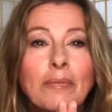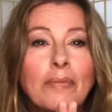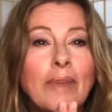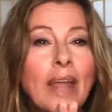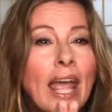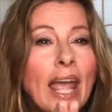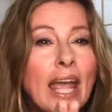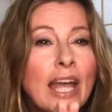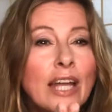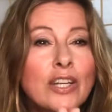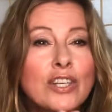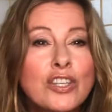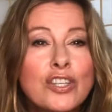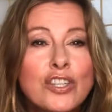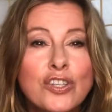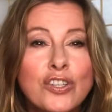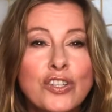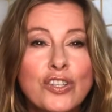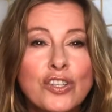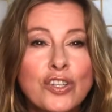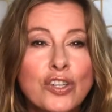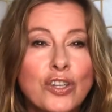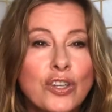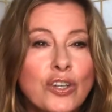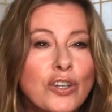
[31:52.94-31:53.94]

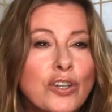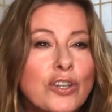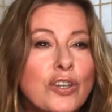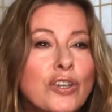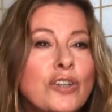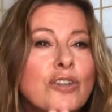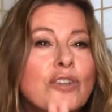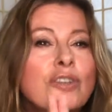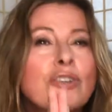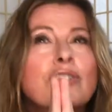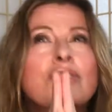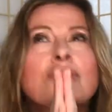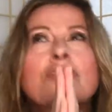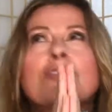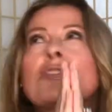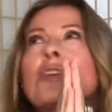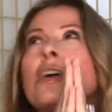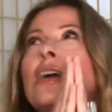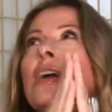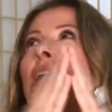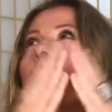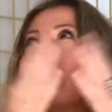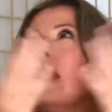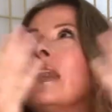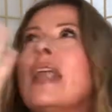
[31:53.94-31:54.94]
ancestors,
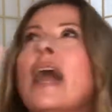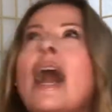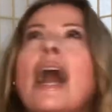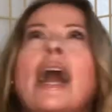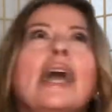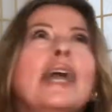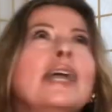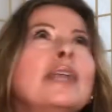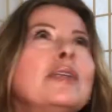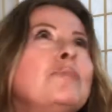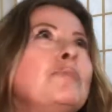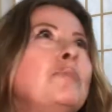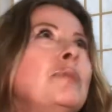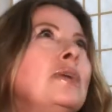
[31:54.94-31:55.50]
light